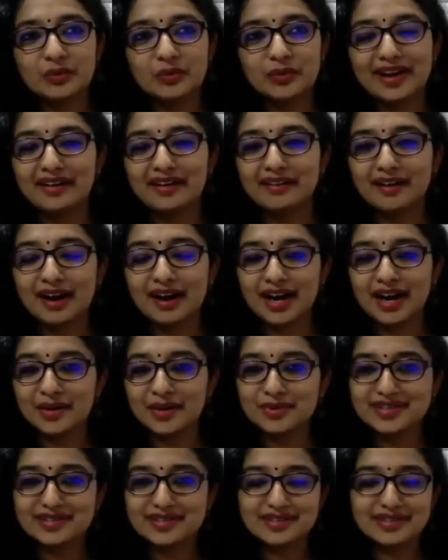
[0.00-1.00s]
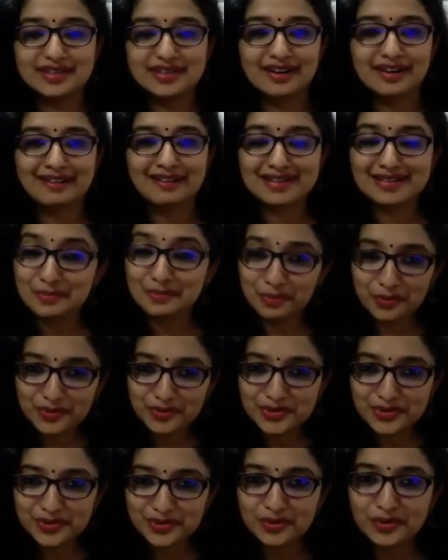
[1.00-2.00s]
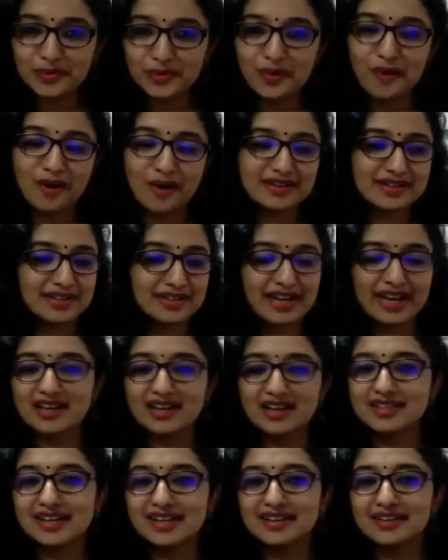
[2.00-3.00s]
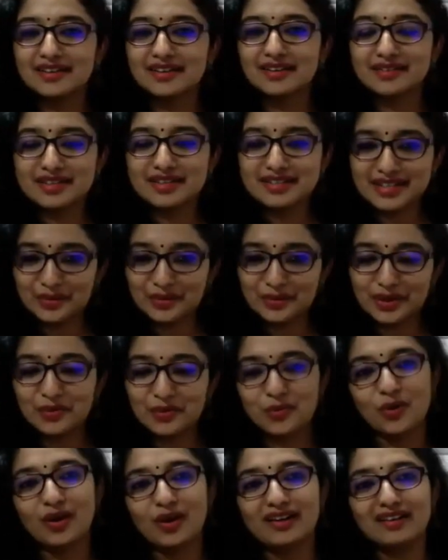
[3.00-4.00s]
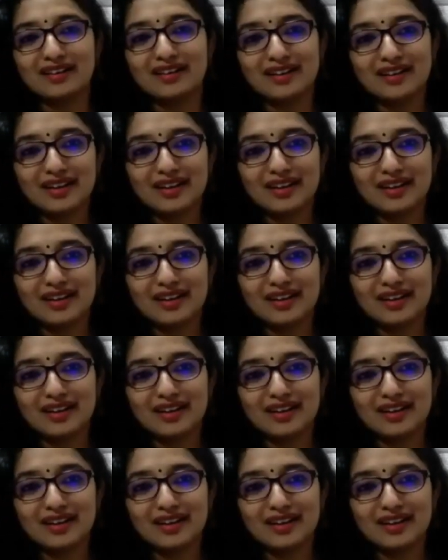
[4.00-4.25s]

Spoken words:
where I was supposed to go on stage and receive an award